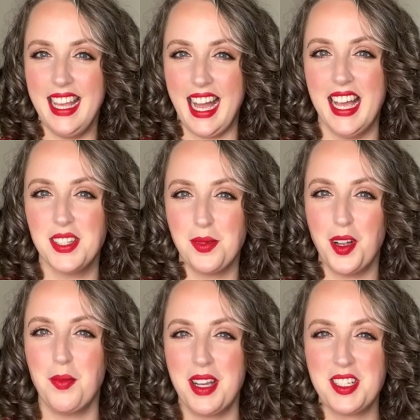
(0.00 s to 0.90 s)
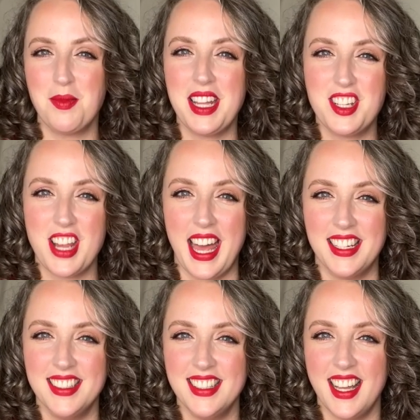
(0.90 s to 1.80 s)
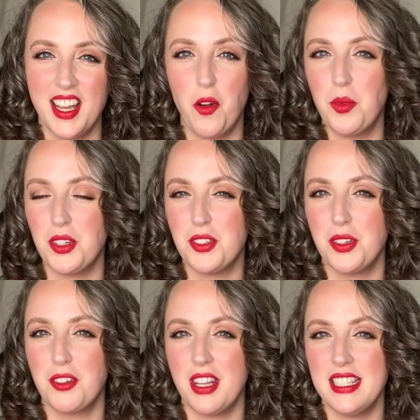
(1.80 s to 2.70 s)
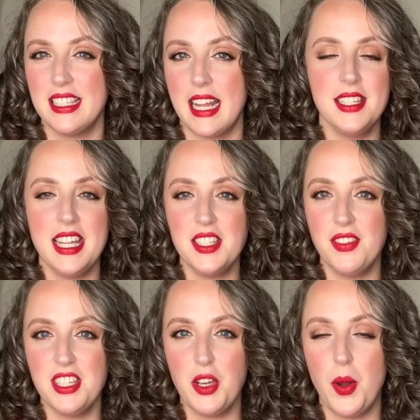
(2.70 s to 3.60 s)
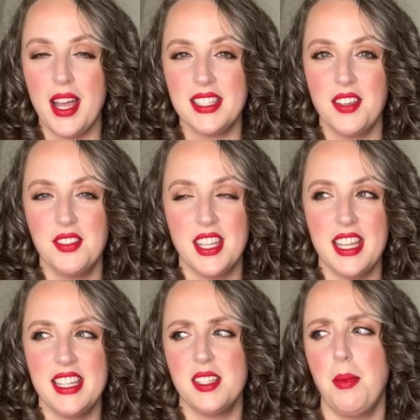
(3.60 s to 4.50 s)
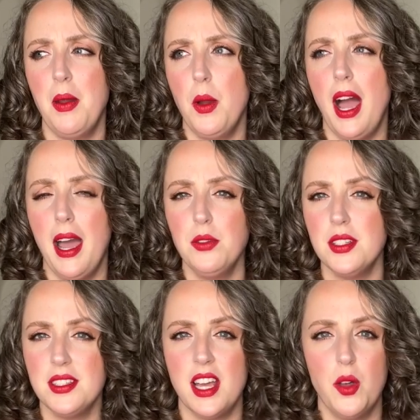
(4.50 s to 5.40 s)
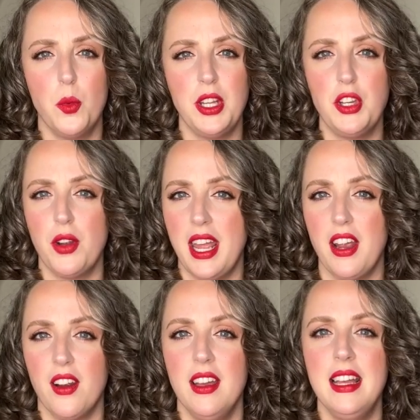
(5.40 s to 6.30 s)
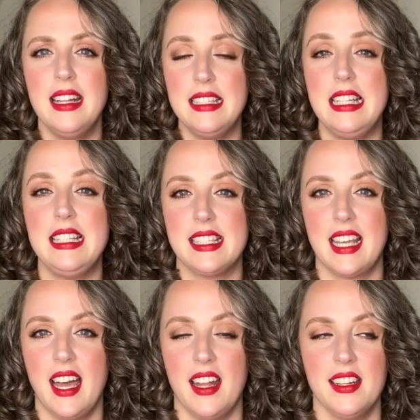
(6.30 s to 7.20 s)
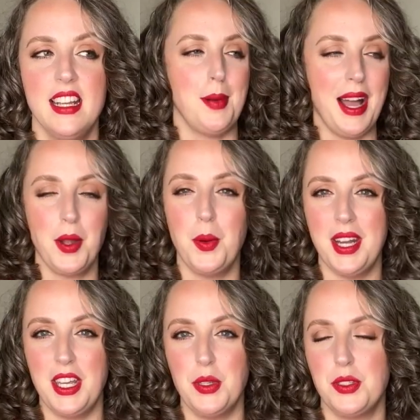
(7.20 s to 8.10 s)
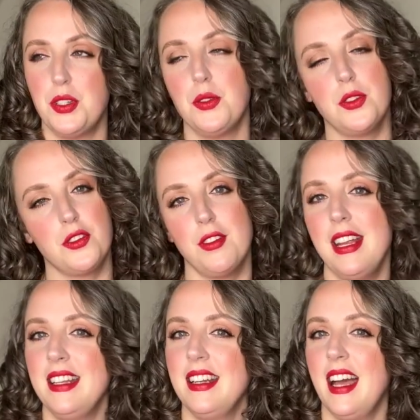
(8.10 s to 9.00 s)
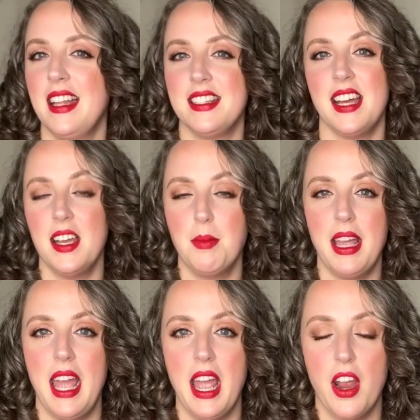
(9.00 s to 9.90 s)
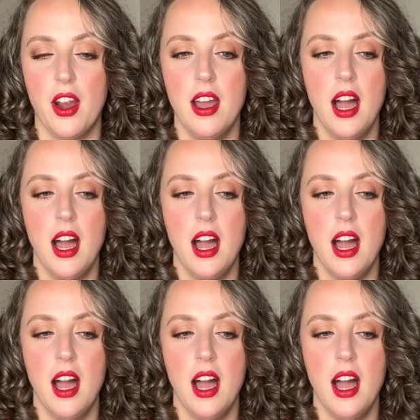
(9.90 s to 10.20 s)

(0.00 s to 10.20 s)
guys, welcome back to my channel. I hope you're doing great today. Today's video, as I've said, is about how to tell when your hair needs a cut. Back when I used to straighten and dye my hair